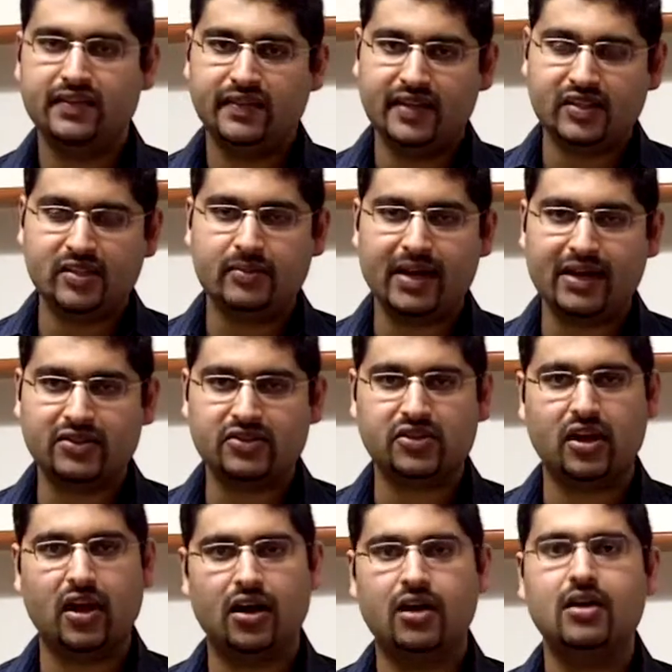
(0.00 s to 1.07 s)
These amounts
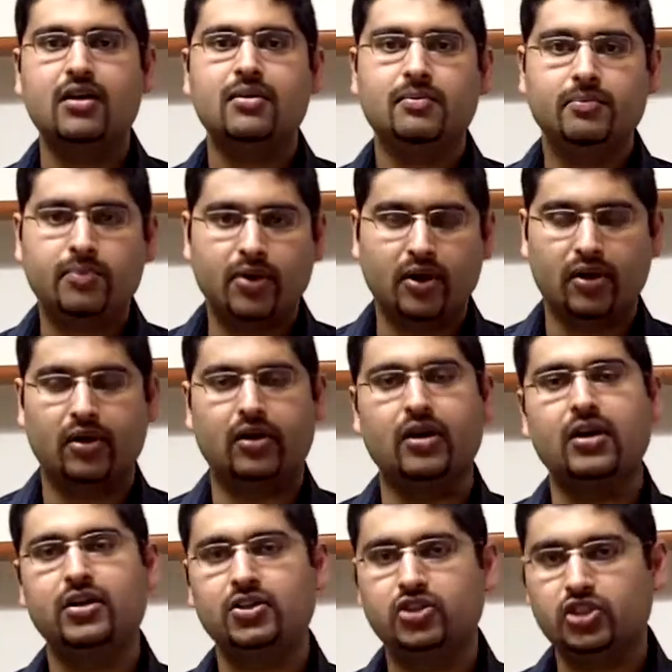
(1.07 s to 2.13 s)
are per
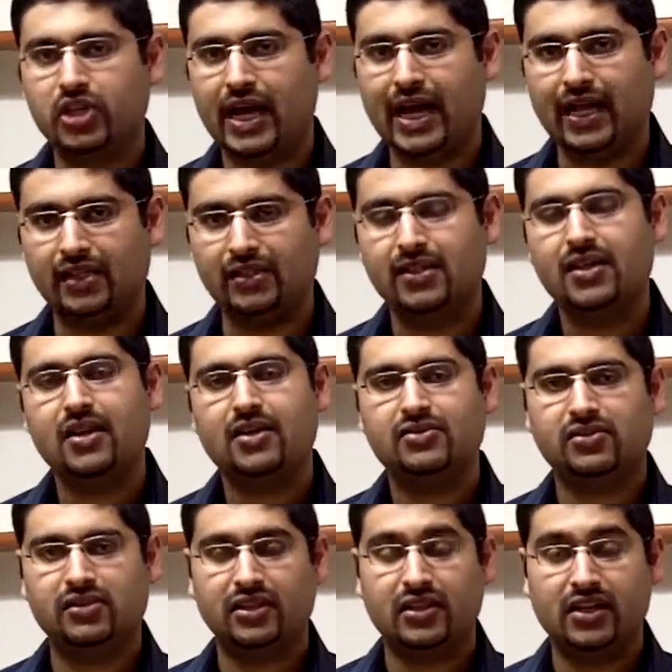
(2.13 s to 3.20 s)
child,
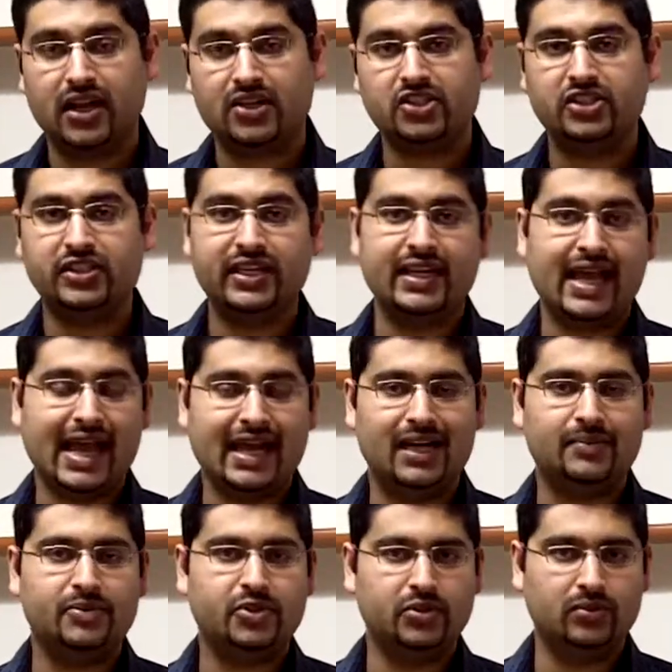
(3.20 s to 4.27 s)
so the deduction can add
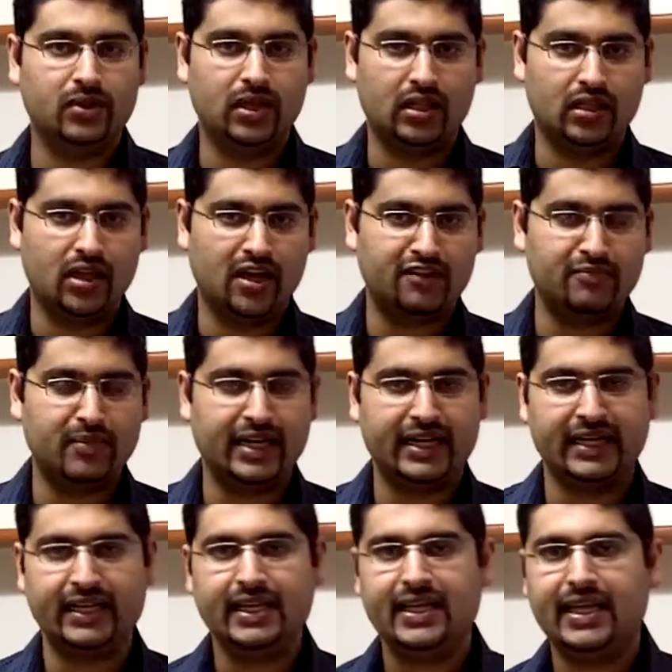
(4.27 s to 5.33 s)
up to a lot of
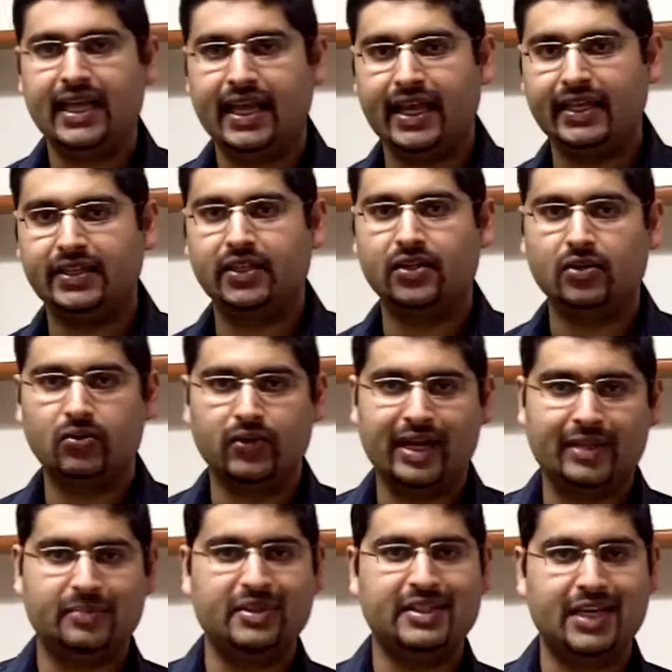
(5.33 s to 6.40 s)
money and
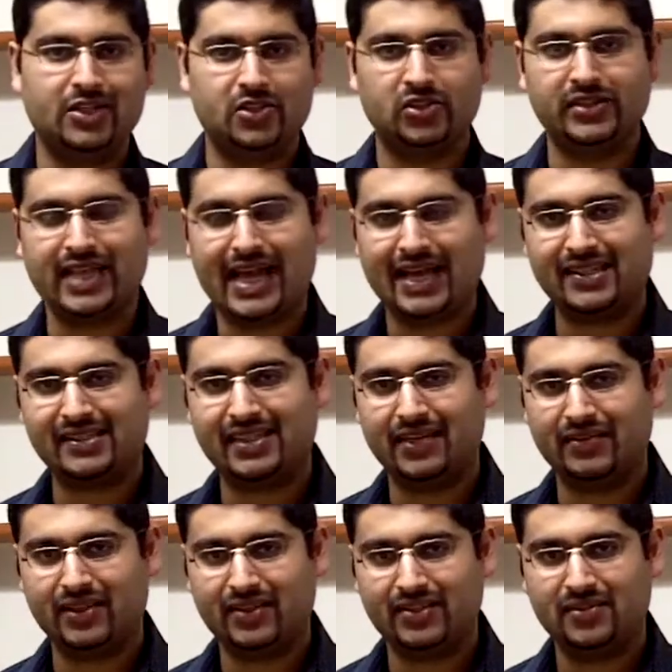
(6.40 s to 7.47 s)
great potential tax
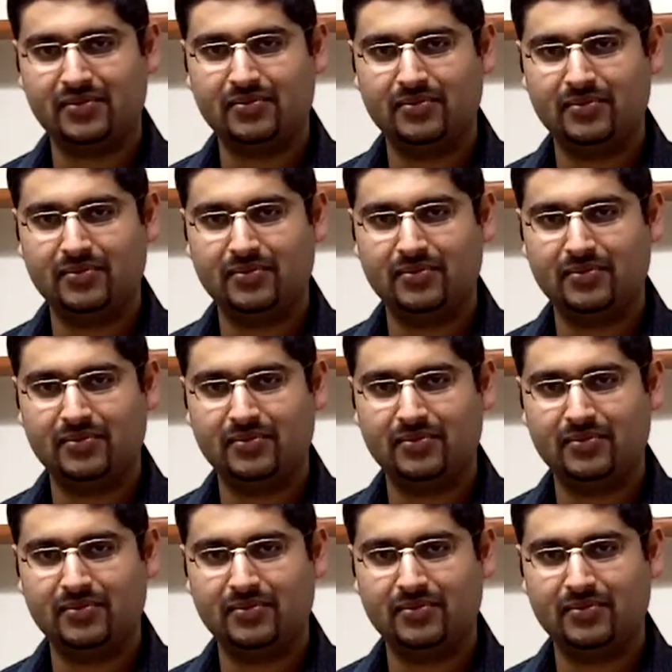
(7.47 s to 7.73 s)
savings.